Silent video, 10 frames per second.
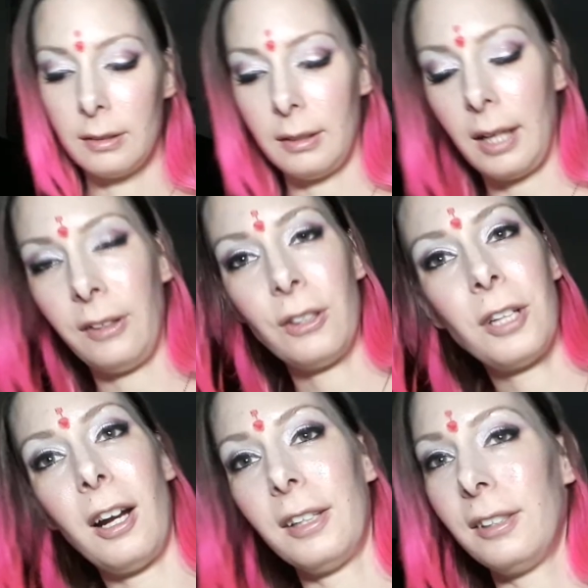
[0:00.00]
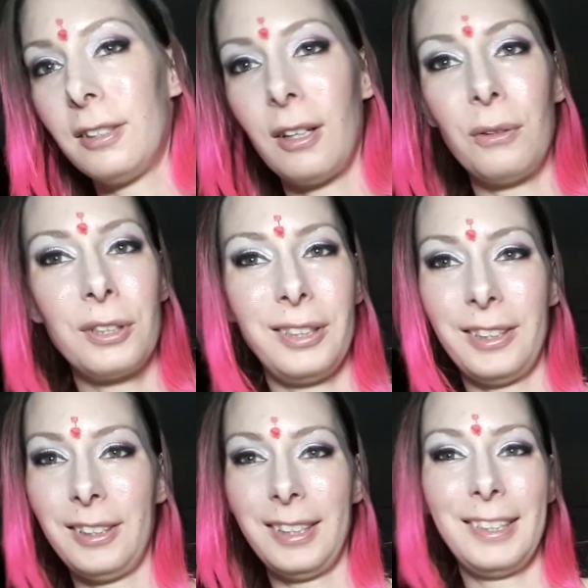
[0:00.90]
And they're talking so
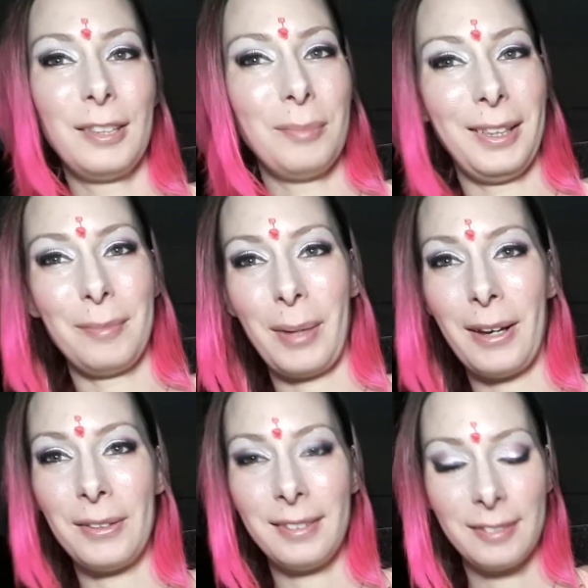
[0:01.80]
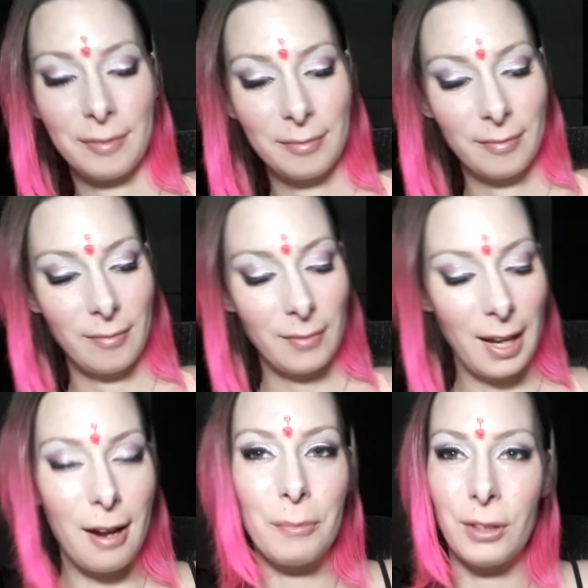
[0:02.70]
clearly to me about
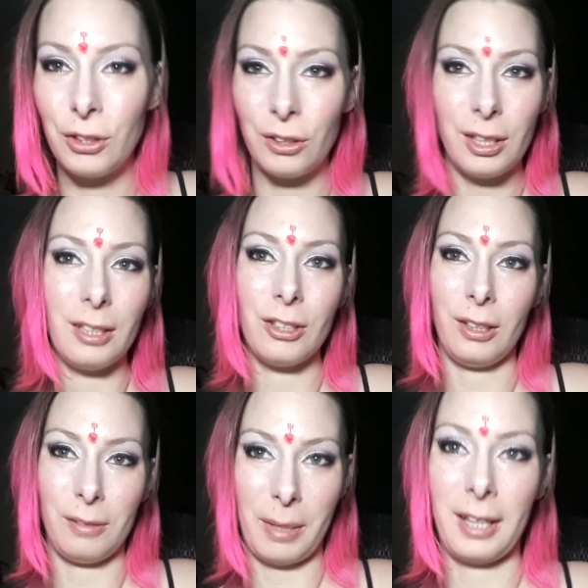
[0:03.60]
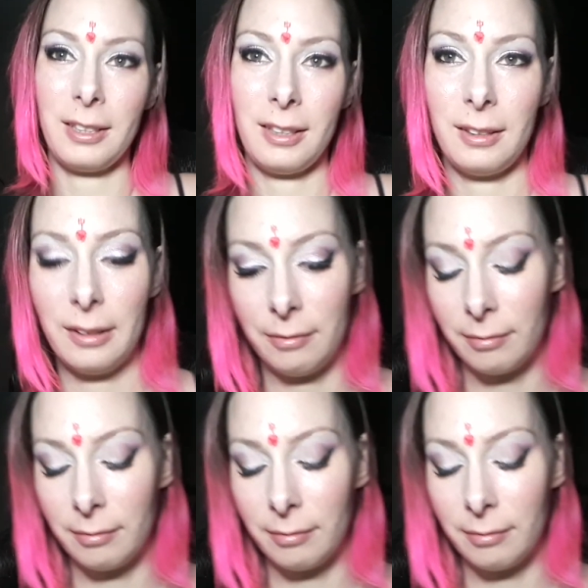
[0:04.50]
how much you're teaching your masculine.